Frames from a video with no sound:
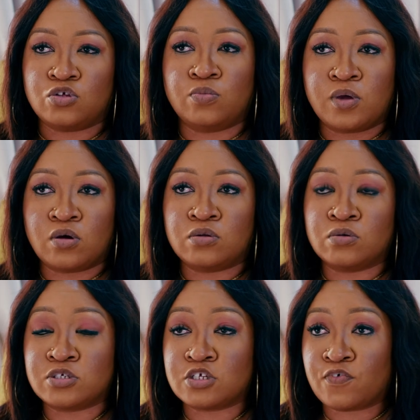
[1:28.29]
you may not
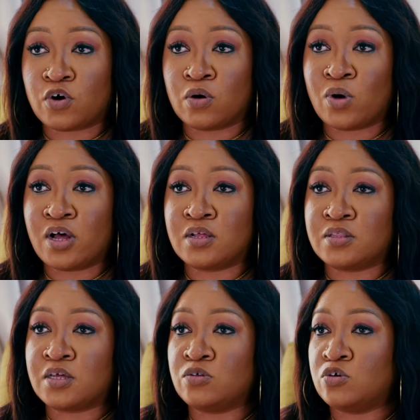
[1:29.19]
notice for a while,
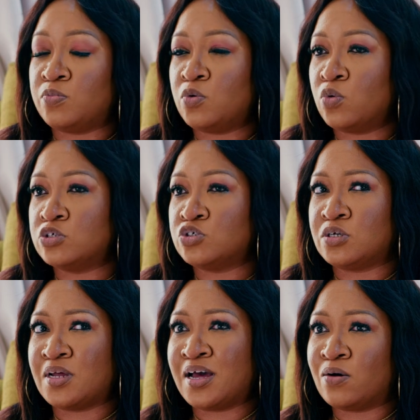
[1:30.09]
and then you'd be
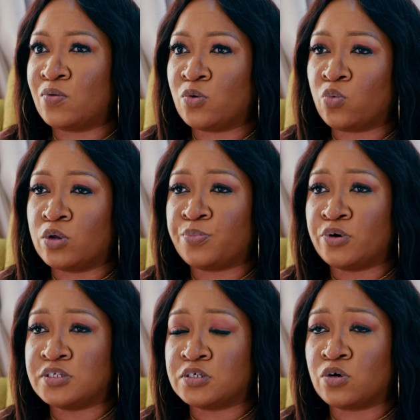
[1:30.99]
wondering at what
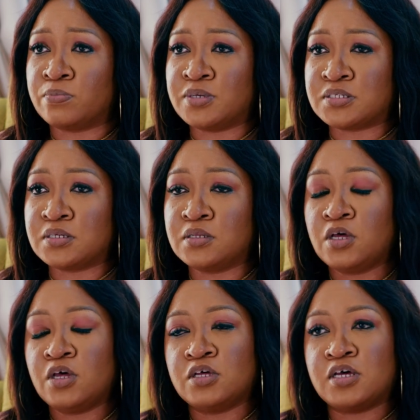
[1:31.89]
point it got missing
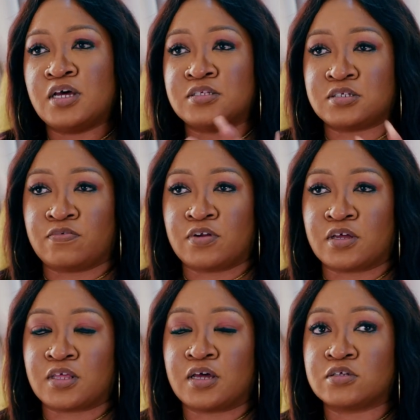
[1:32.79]
and stuff
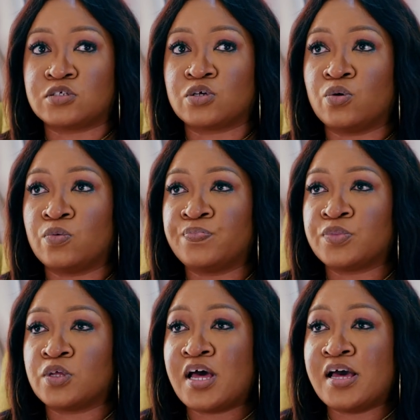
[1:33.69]
like that. So
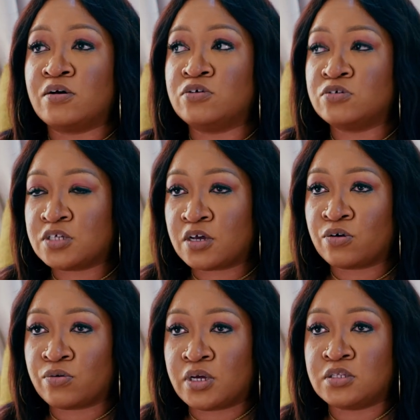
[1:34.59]
how you
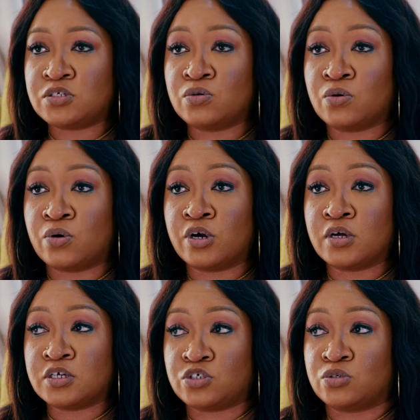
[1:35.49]
decorate your
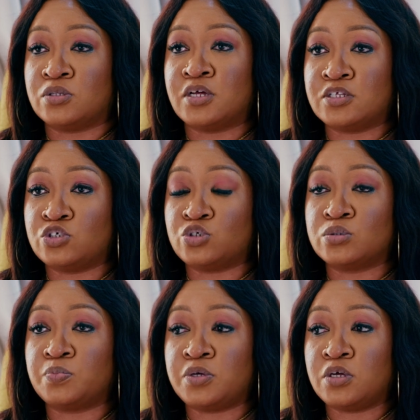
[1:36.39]
shortlet
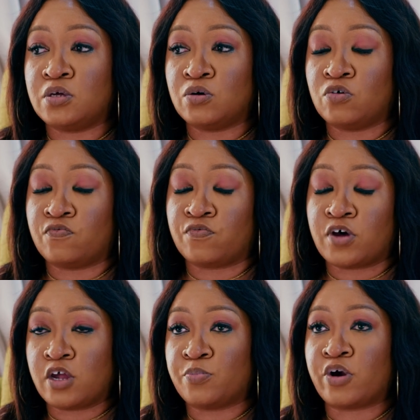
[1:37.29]
should be of
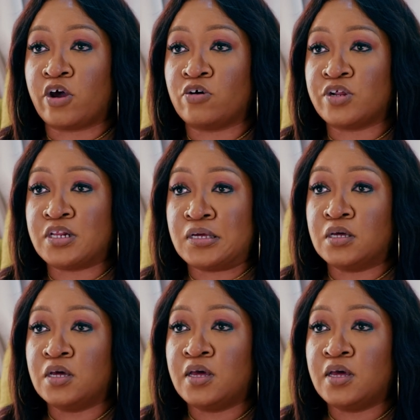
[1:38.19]
high priority.